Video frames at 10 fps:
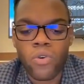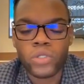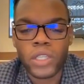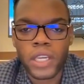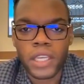
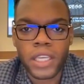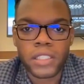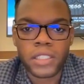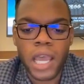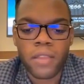who's going to
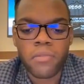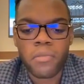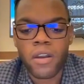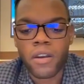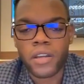get South
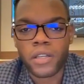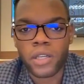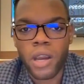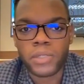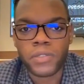America in
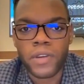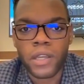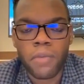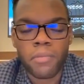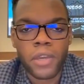terms of
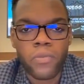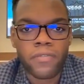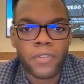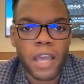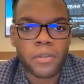Colombia.
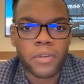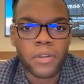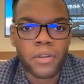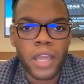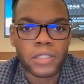We've not,
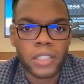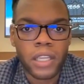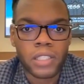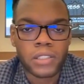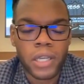as
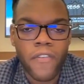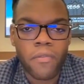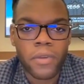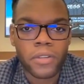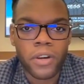a
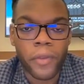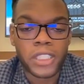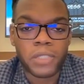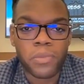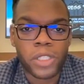government during
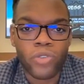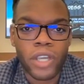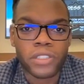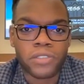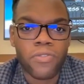this
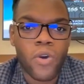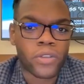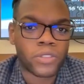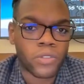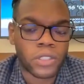administration,
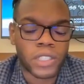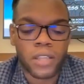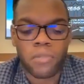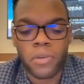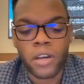focused on
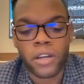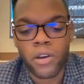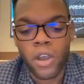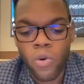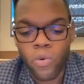South America.
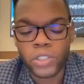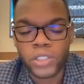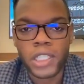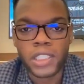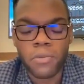We'll
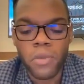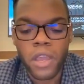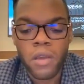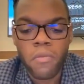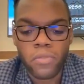see some
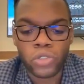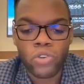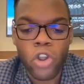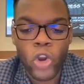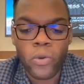
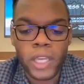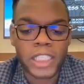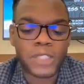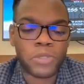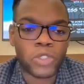stronger
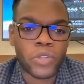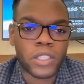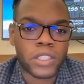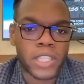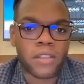relations
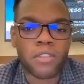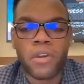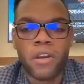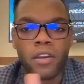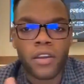between South
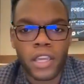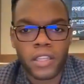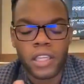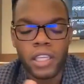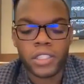America
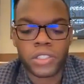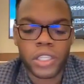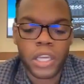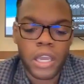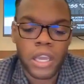and the
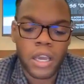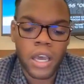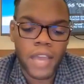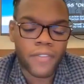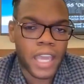East.
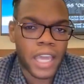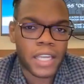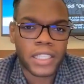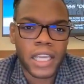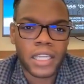
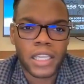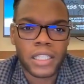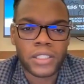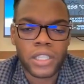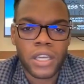Afghanistan
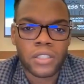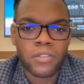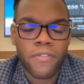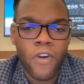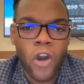needs
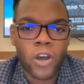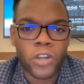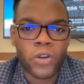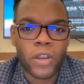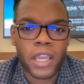to fall
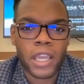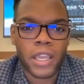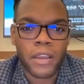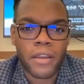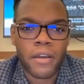under a